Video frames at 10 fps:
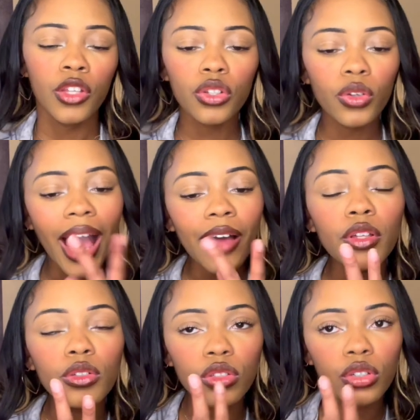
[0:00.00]
So you have
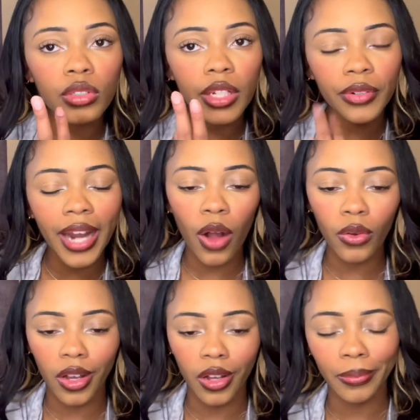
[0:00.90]
those two different
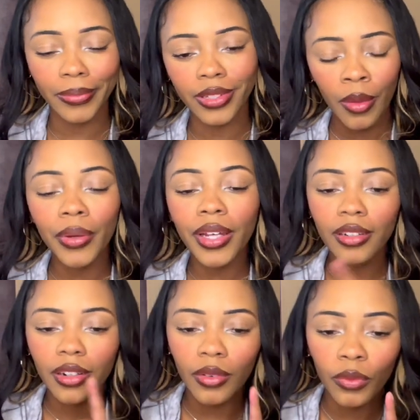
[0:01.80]
outcomes.
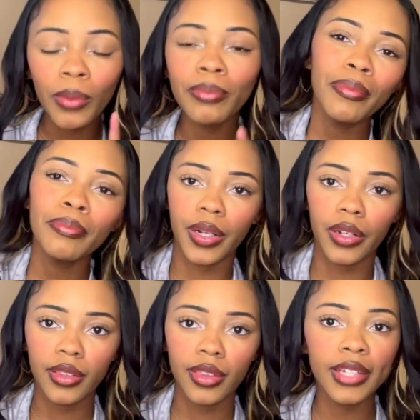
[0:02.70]
But
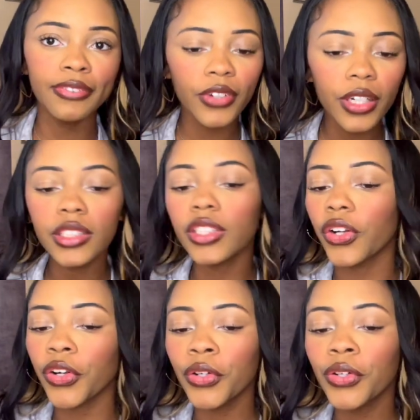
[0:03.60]
remember, the first
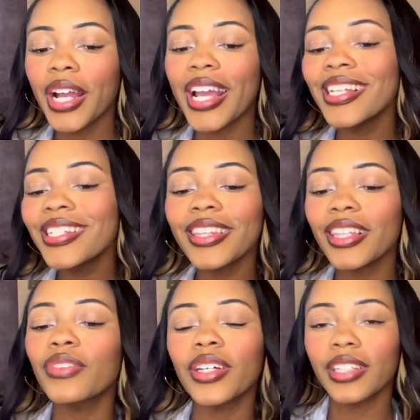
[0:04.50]
girl isn't the
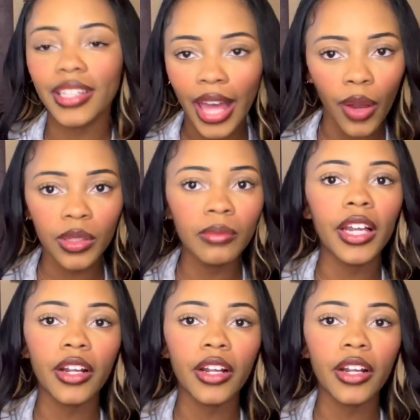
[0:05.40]
villain that we make